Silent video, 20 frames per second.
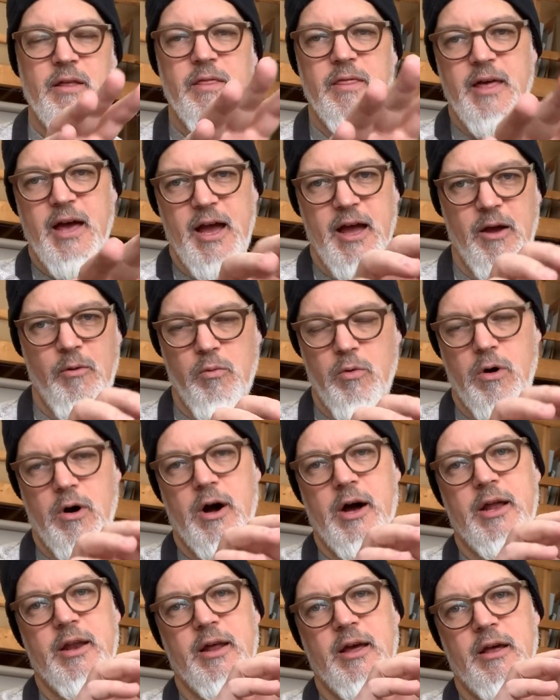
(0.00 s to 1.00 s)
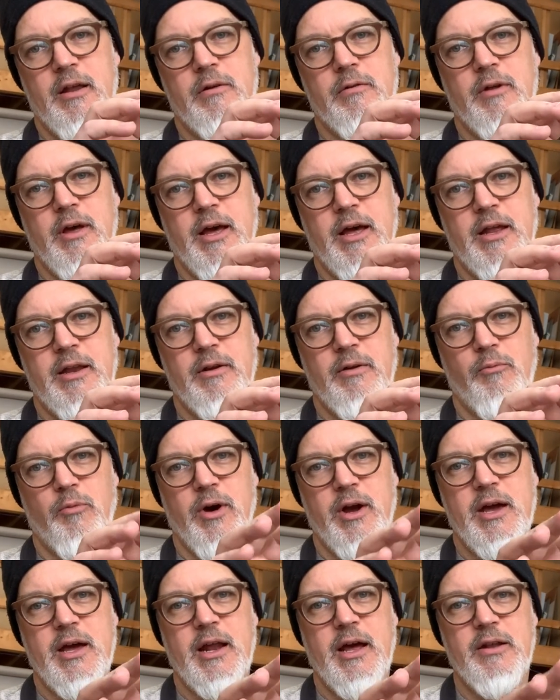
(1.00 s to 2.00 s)
they want and
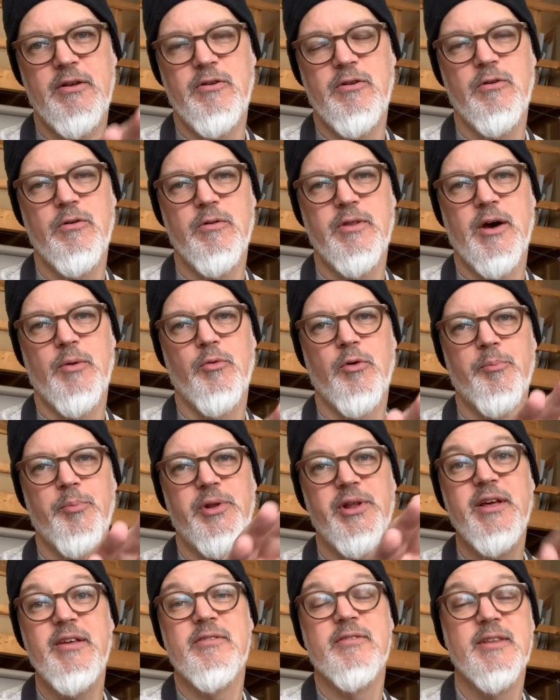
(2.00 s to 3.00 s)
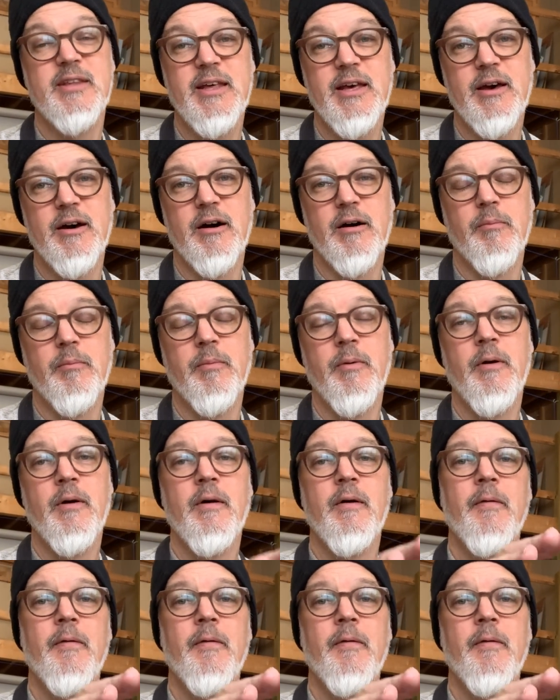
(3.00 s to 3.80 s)
what can I do that will please them?